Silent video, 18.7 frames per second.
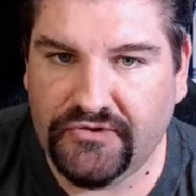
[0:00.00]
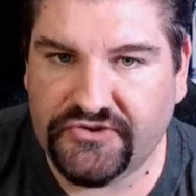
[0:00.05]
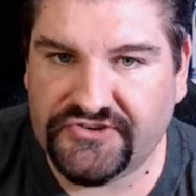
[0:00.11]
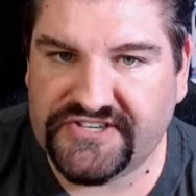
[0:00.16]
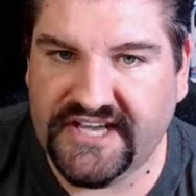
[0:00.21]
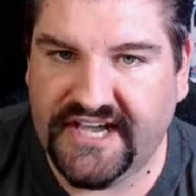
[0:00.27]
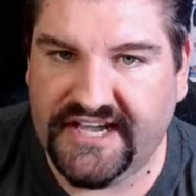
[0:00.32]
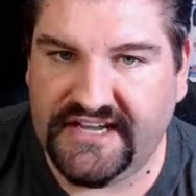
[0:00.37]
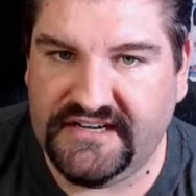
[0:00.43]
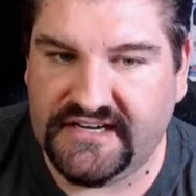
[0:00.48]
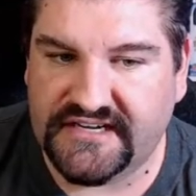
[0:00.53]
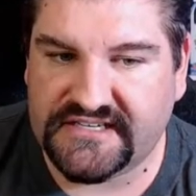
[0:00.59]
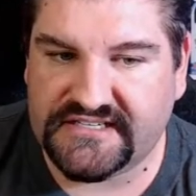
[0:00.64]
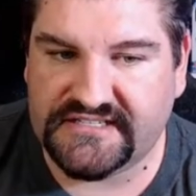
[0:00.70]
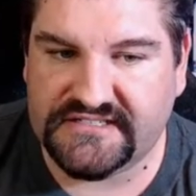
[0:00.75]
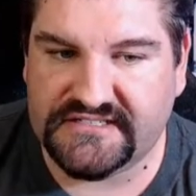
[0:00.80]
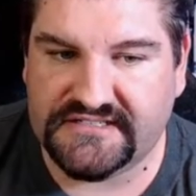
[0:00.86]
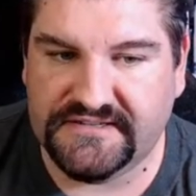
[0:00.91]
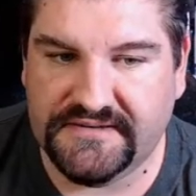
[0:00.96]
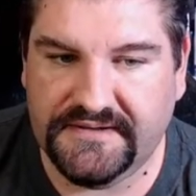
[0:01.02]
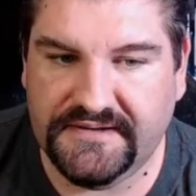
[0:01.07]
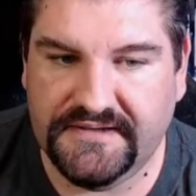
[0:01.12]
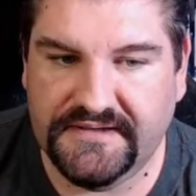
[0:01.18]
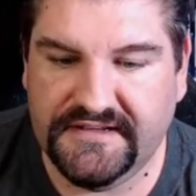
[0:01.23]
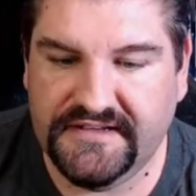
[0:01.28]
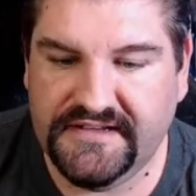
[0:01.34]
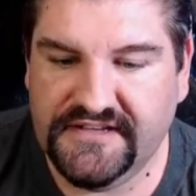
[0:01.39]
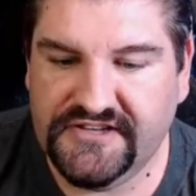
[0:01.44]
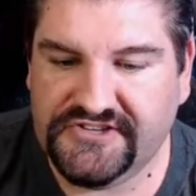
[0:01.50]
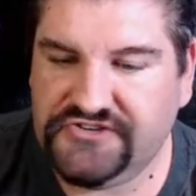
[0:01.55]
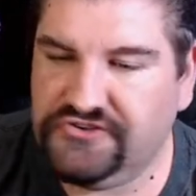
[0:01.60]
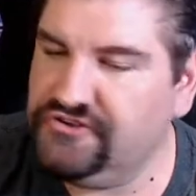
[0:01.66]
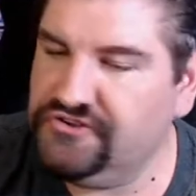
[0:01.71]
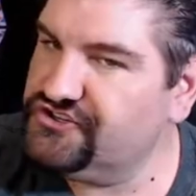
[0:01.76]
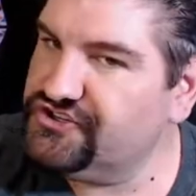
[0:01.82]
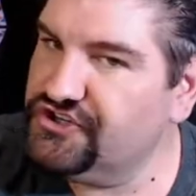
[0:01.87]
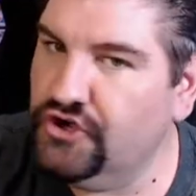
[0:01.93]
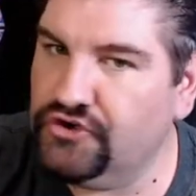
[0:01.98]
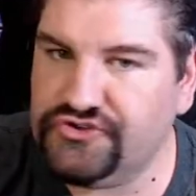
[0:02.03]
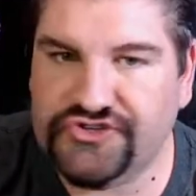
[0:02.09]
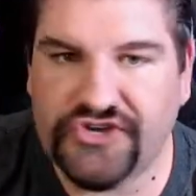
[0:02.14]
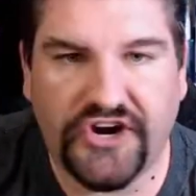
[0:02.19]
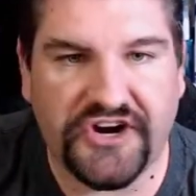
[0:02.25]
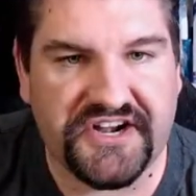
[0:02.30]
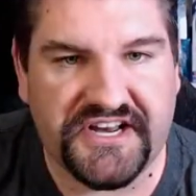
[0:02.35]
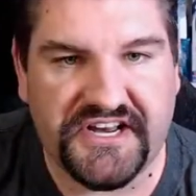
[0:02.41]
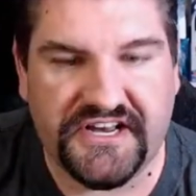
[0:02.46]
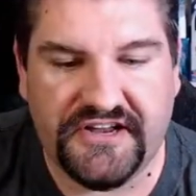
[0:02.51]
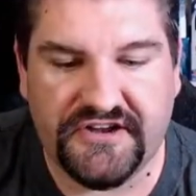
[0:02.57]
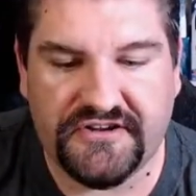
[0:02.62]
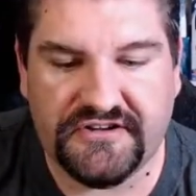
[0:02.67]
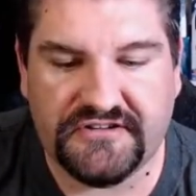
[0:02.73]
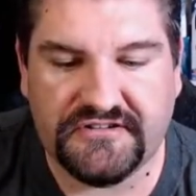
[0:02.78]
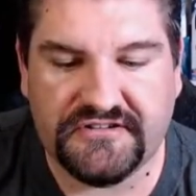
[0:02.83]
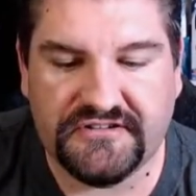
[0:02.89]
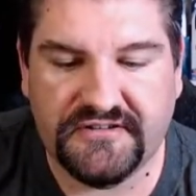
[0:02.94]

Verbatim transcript: Psyducks. So there's no Zard in here.